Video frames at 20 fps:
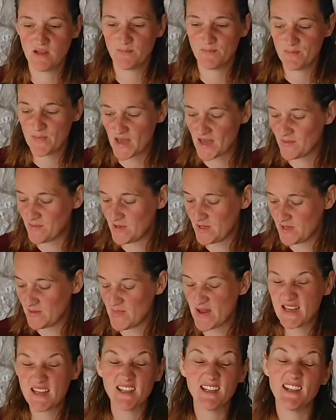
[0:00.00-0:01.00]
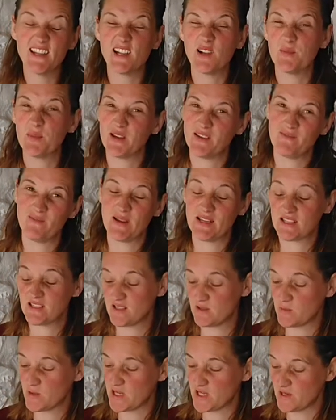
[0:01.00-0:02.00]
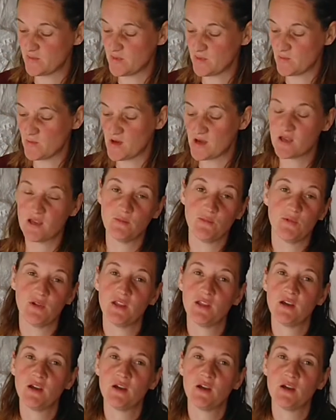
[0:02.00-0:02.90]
maybe make a little bit of mess, because we're going to be working with